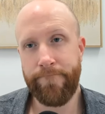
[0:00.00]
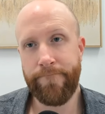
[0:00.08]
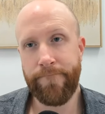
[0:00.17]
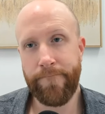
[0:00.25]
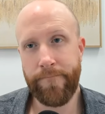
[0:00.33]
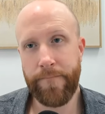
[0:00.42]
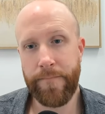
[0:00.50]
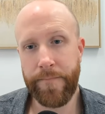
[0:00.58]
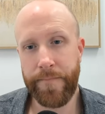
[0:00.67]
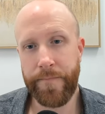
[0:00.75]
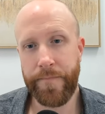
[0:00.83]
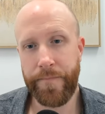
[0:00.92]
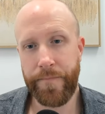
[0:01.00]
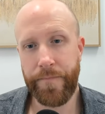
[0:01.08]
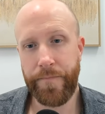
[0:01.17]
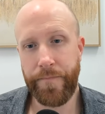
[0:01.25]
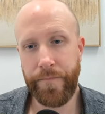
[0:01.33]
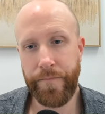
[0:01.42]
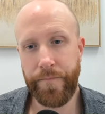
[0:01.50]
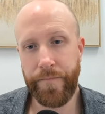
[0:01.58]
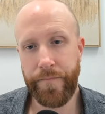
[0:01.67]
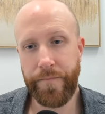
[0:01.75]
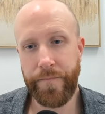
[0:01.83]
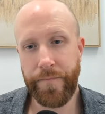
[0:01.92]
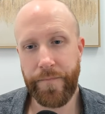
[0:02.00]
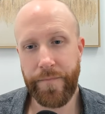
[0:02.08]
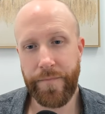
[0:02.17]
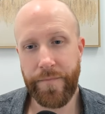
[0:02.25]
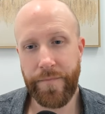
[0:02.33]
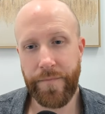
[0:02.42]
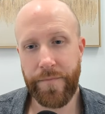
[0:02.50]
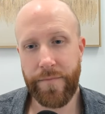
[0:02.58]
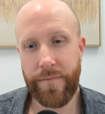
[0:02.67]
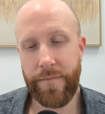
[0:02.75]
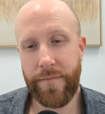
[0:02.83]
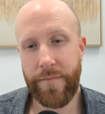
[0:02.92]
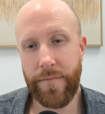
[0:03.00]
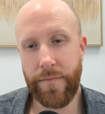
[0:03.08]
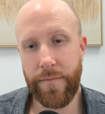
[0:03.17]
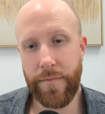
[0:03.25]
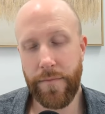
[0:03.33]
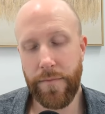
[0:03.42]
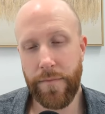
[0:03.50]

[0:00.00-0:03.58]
[no speech]